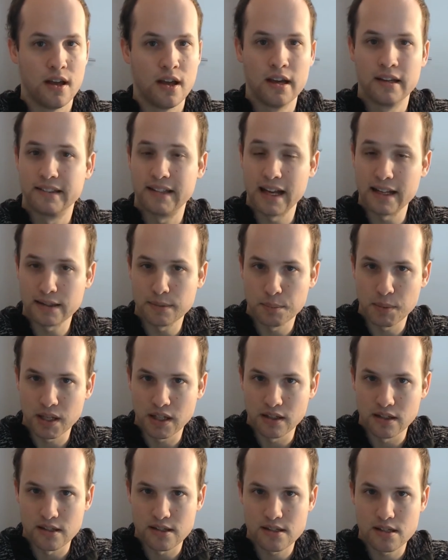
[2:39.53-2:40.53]
That
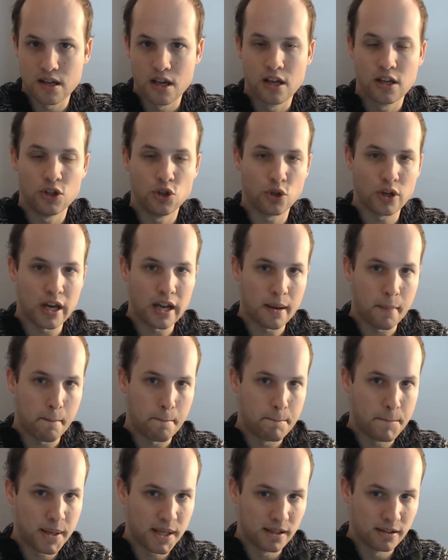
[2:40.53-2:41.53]
means you can
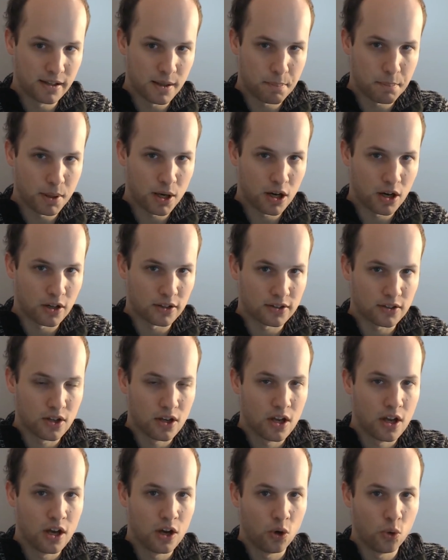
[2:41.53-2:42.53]
build a pot
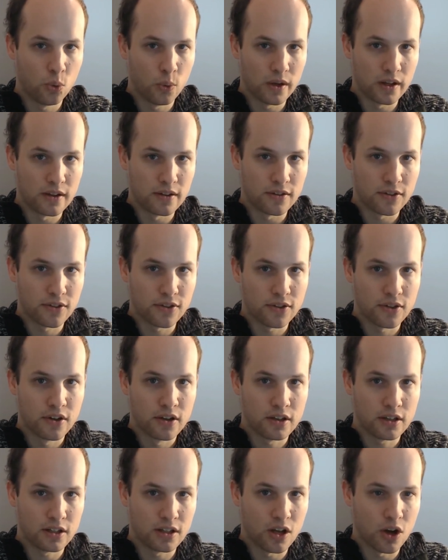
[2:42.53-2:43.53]
with,
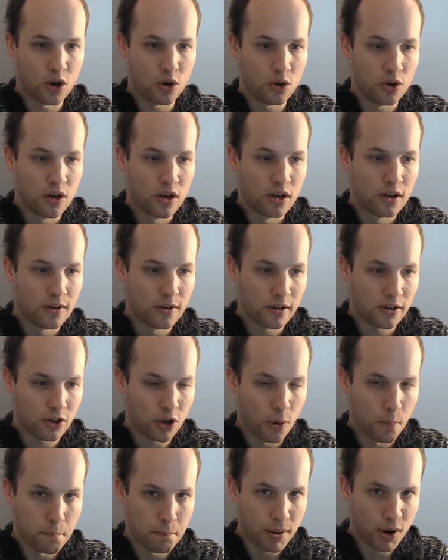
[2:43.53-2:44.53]
you know,
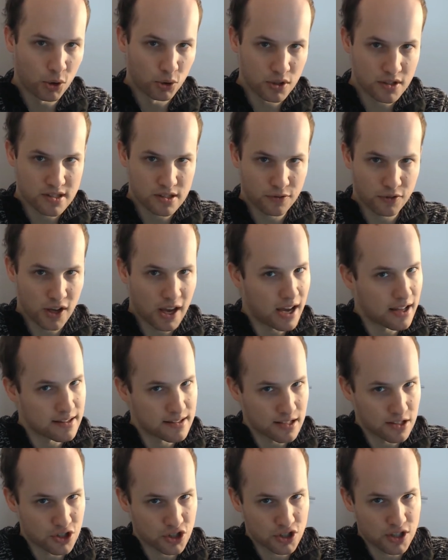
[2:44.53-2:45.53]
components of your hand
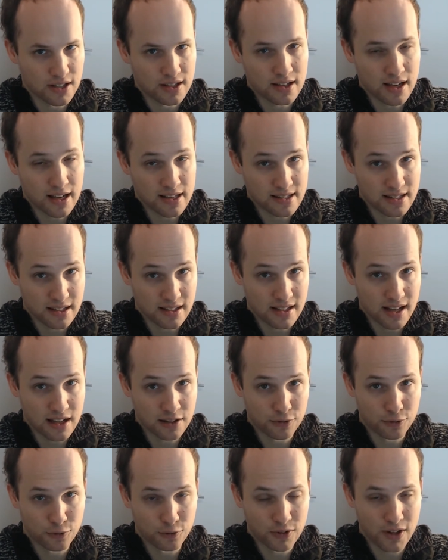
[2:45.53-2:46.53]
such as a
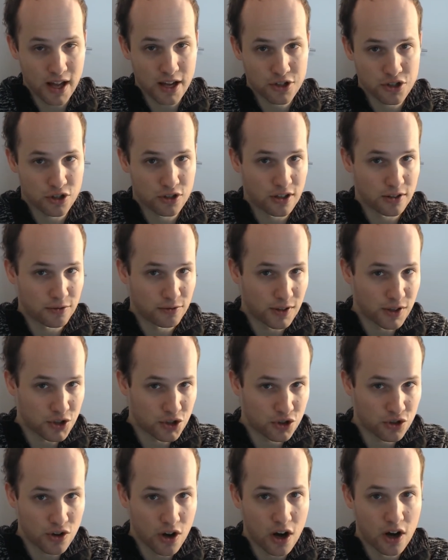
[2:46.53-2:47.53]
nut flush or nut
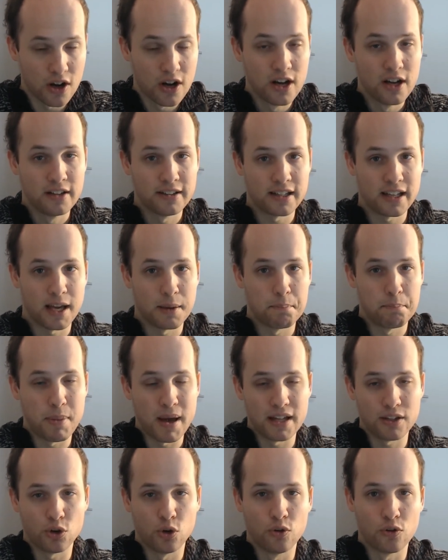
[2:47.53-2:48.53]
flush draw that can
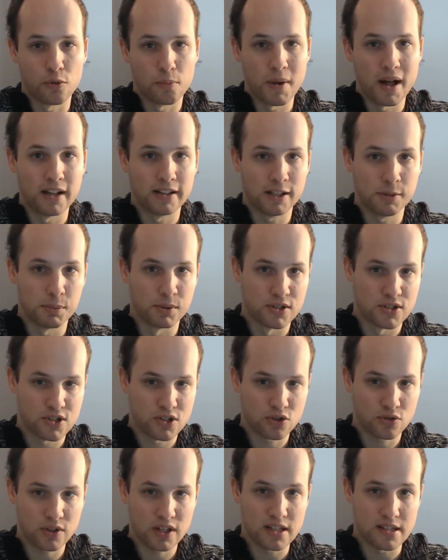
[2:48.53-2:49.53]
bet over multiple
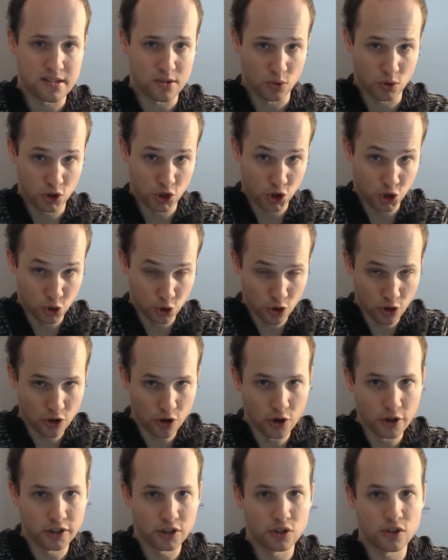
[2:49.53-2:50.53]
streets. So you're
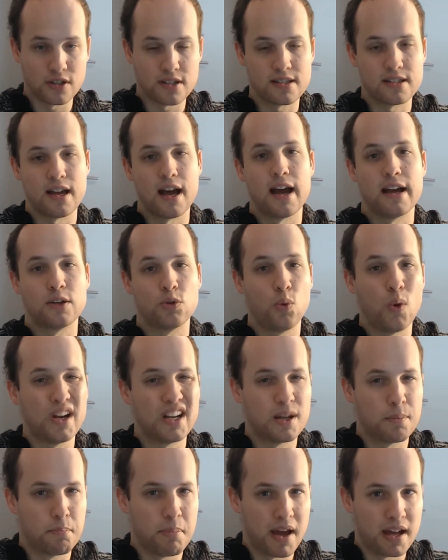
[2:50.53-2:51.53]
going to decide when
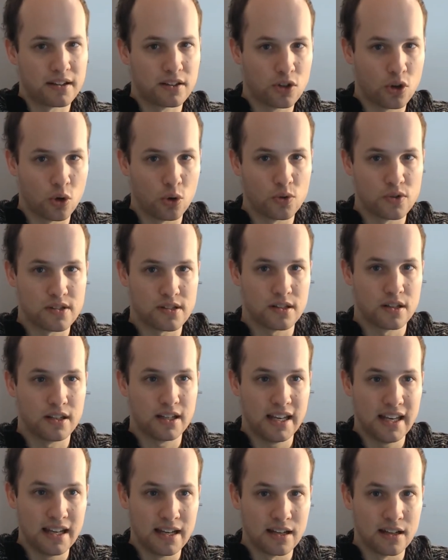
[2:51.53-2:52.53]
the bet goes
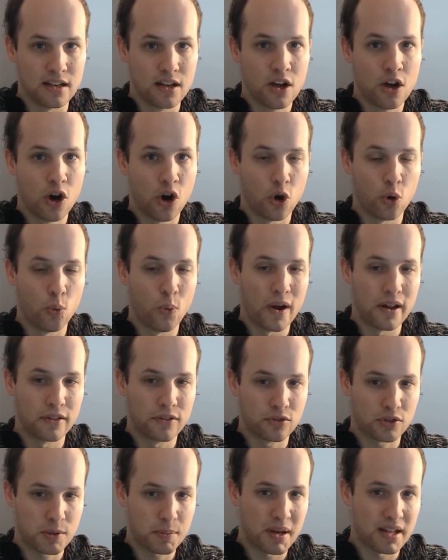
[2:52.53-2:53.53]
in or when
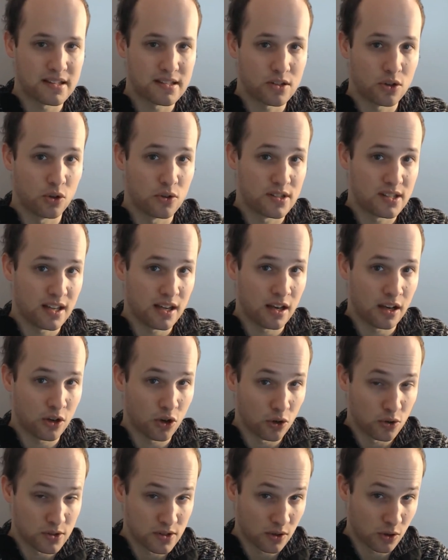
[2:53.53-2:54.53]
3-bets
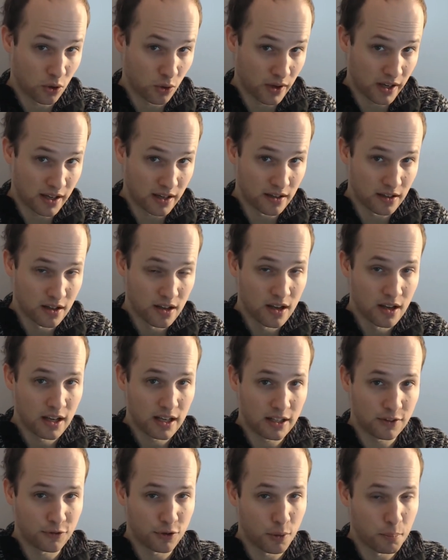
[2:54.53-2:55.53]
go in.
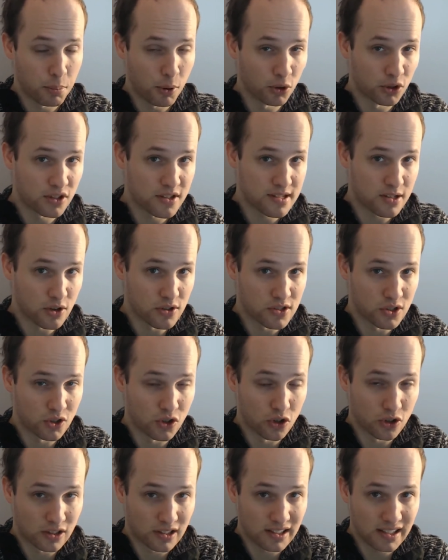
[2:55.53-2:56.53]
If your opponent's also
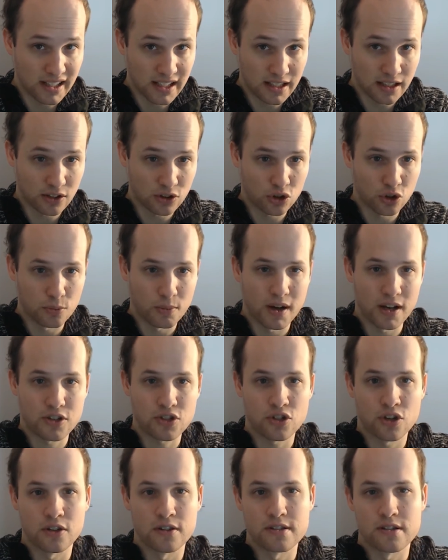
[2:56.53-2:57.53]
not leading too
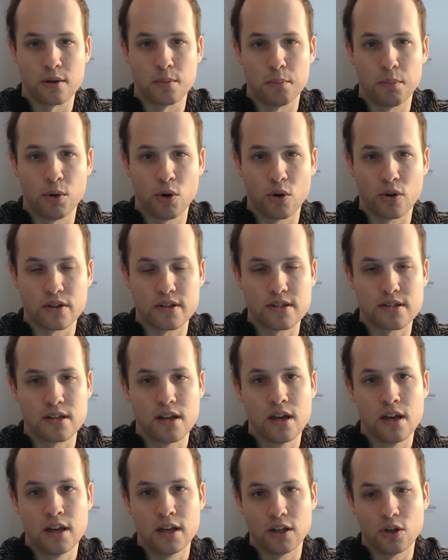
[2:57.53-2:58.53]
much on some boards,
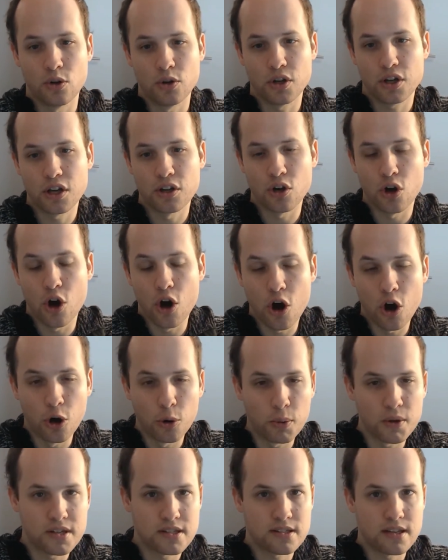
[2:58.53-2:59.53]
you know, you can
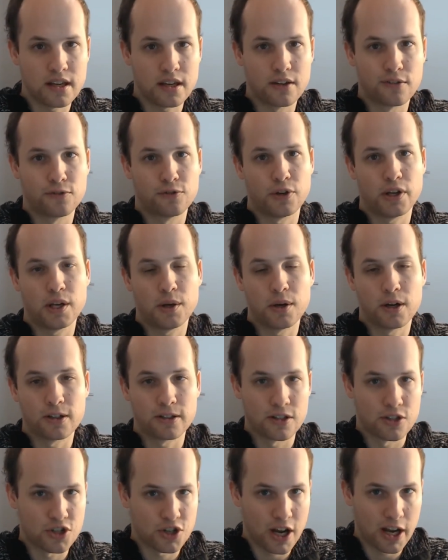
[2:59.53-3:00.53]
always take a free card
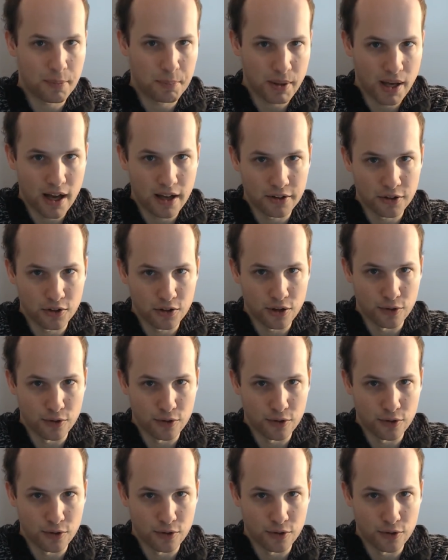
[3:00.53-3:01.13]
and check behind on the